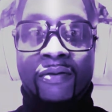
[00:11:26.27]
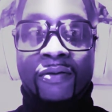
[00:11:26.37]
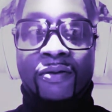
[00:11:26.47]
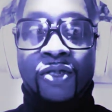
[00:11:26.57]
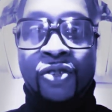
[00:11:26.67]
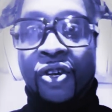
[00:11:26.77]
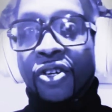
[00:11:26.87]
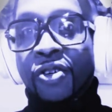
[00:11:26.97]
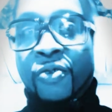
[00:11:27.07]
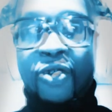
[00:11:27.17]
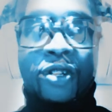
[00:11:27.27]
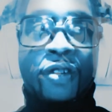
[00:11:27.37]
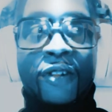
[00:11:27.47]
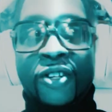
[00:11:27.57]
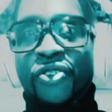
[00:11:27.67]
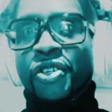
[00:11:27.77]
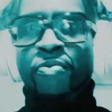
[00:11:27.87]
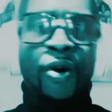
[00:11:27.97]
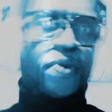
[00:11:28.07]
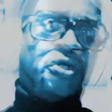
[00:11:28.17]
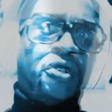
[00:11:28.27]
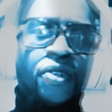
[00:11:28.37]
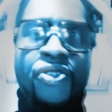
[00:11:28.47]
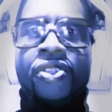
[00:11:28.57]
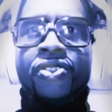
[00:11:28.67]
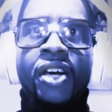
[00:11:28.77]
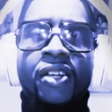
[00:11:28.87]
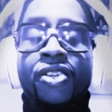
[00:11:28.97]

you know, you're walking around, you see posters and stuff. There's a